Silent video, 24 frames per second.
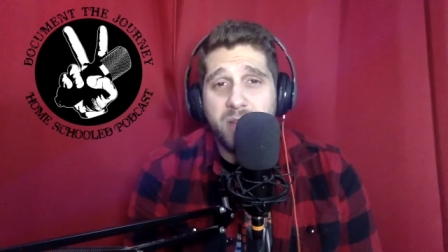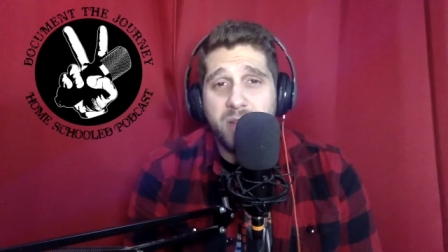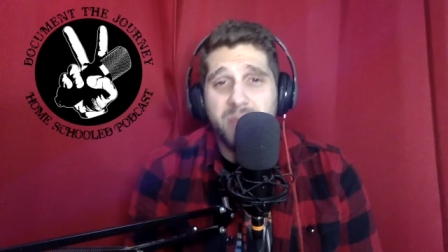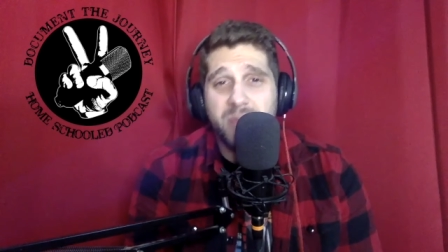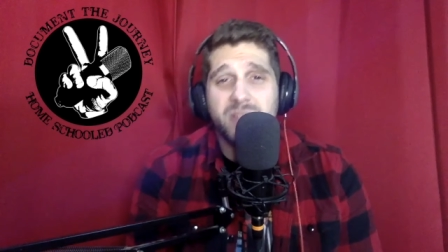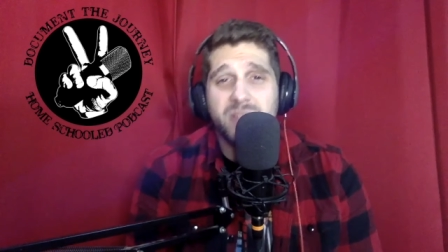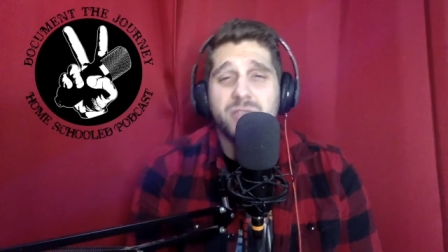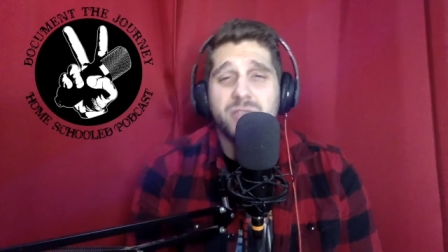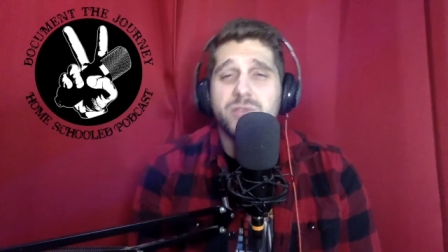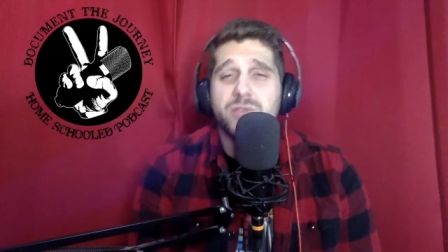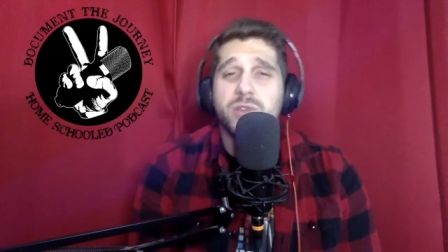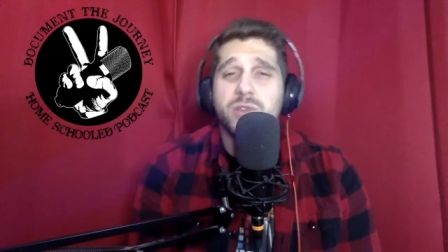I'm
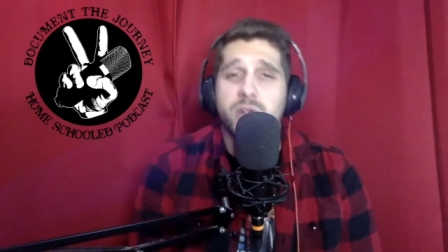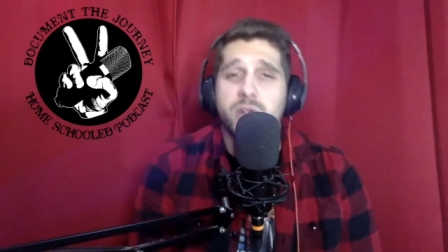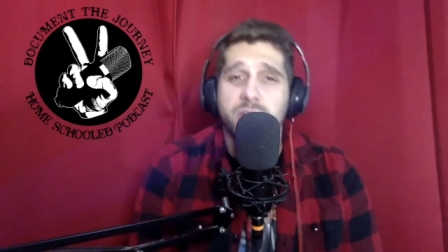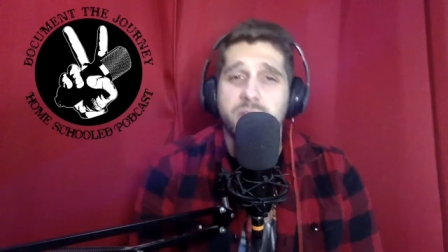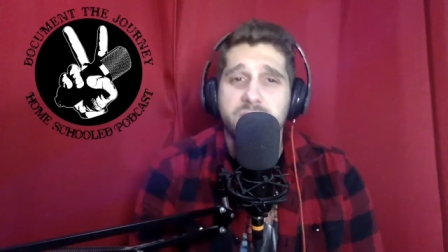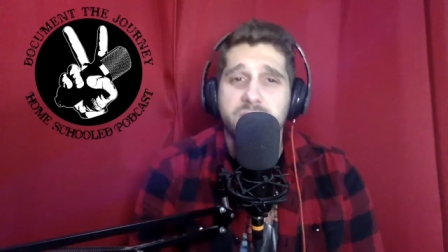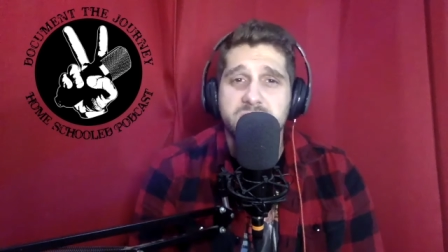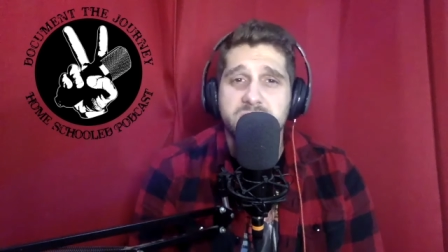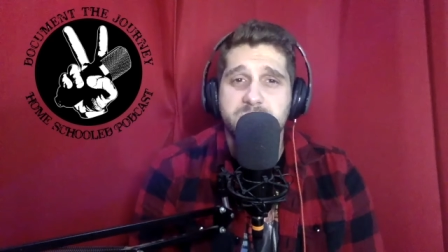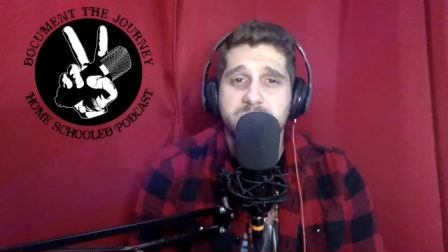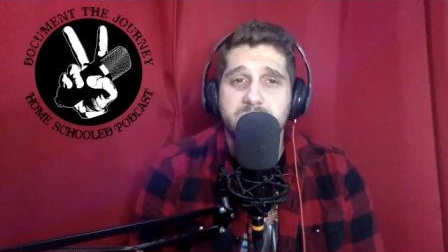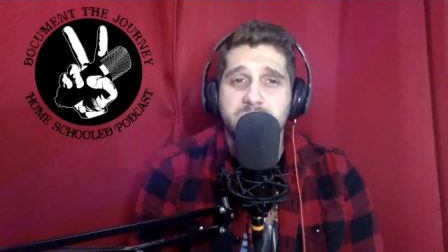a little
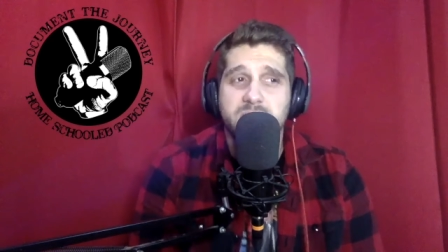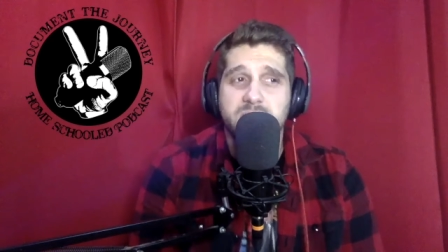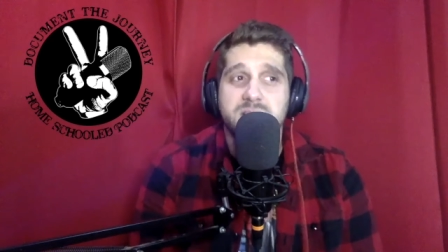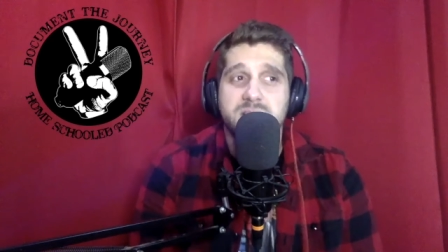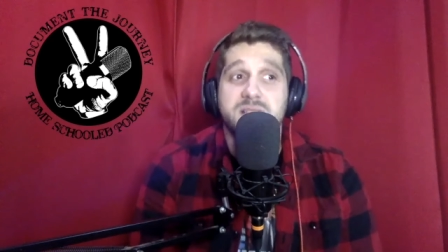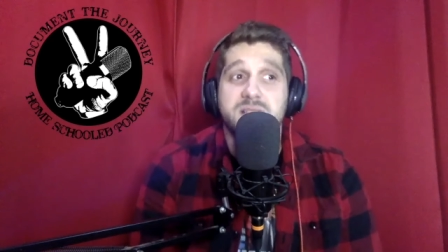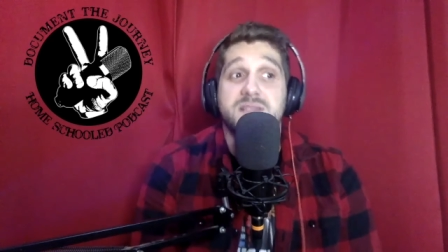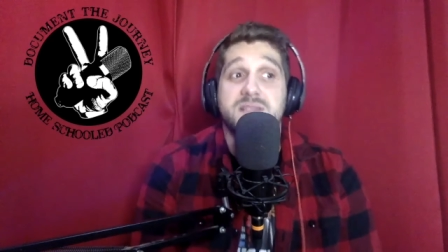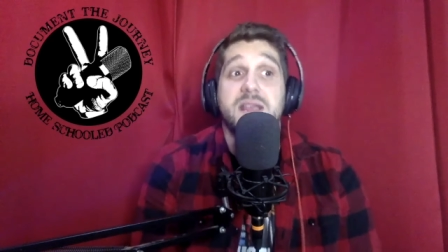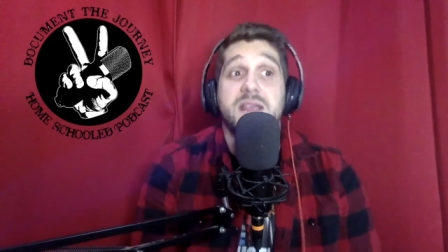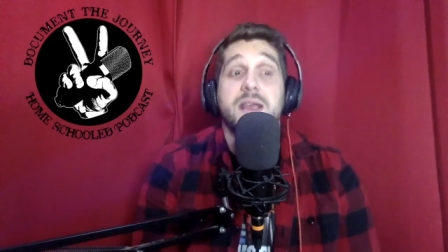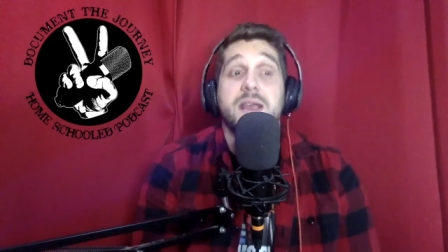nervous because
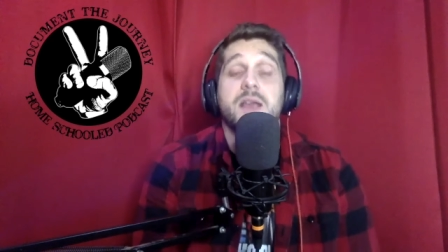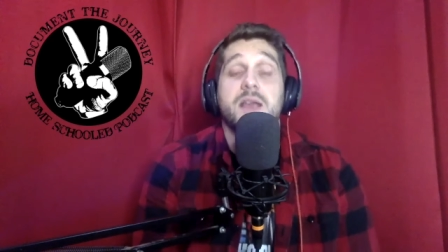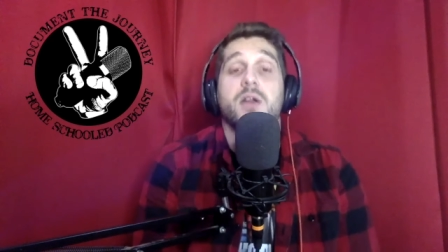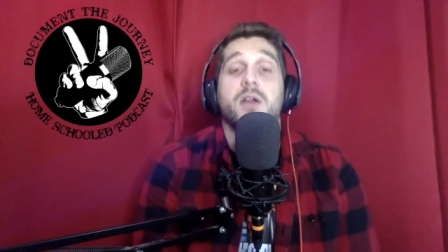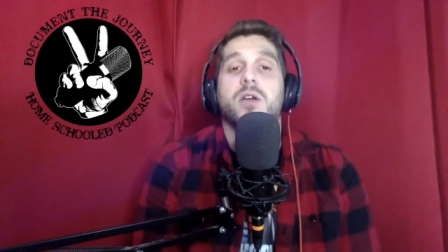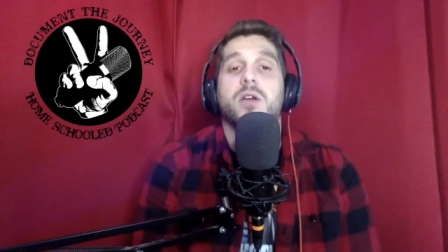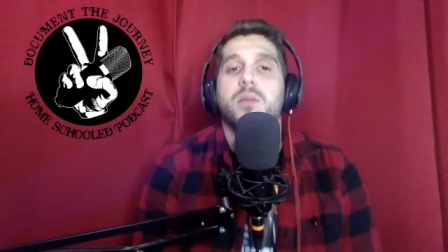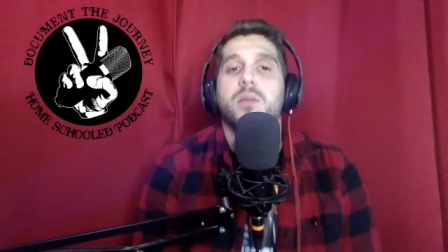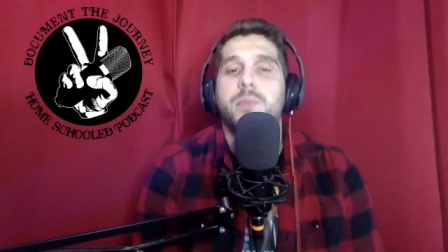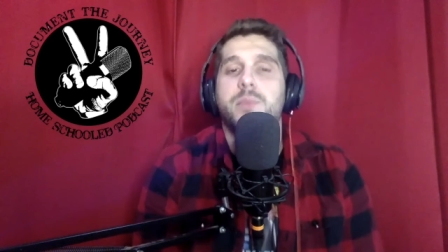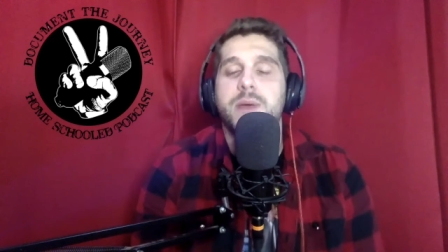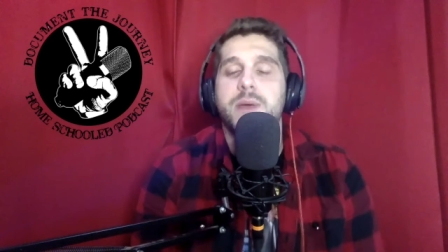it's taking
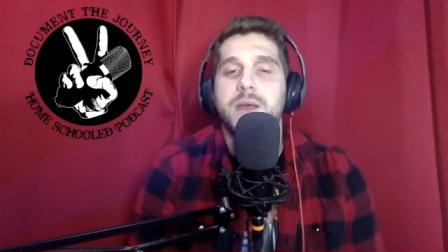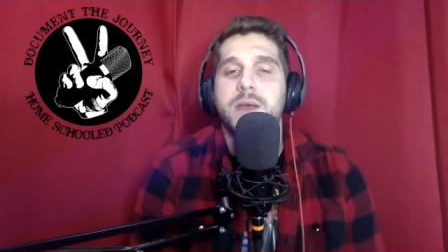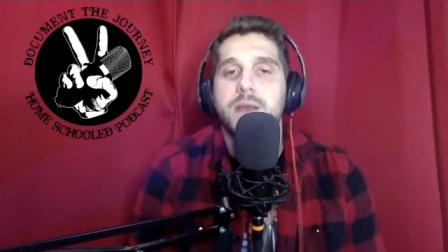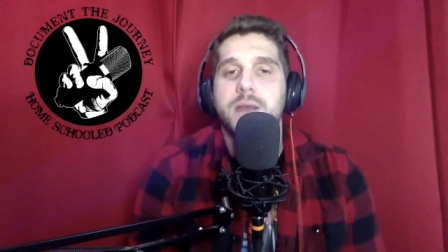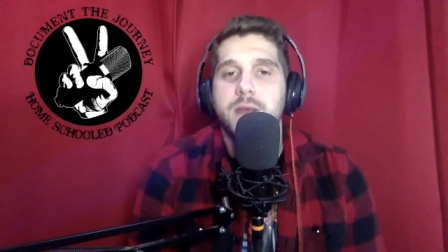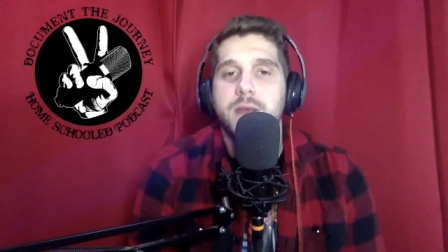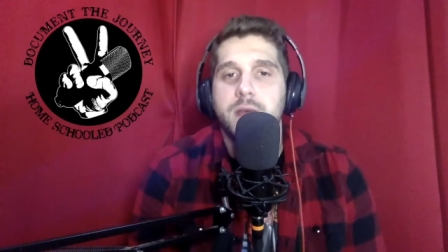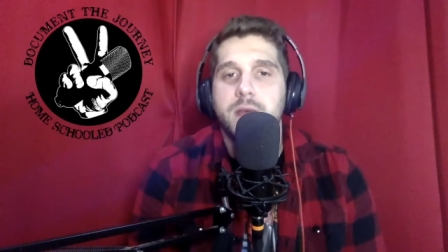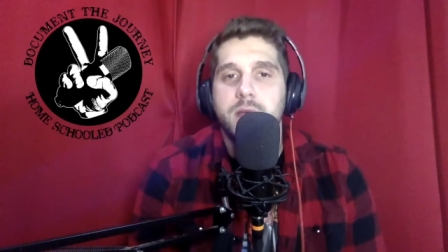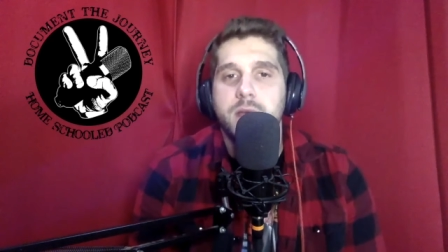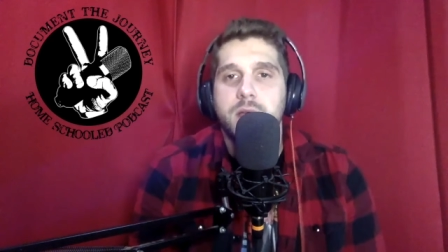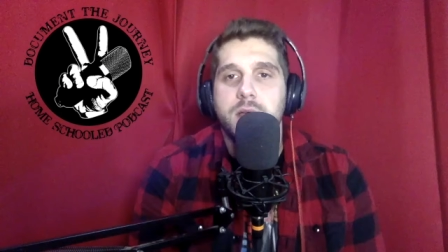on a big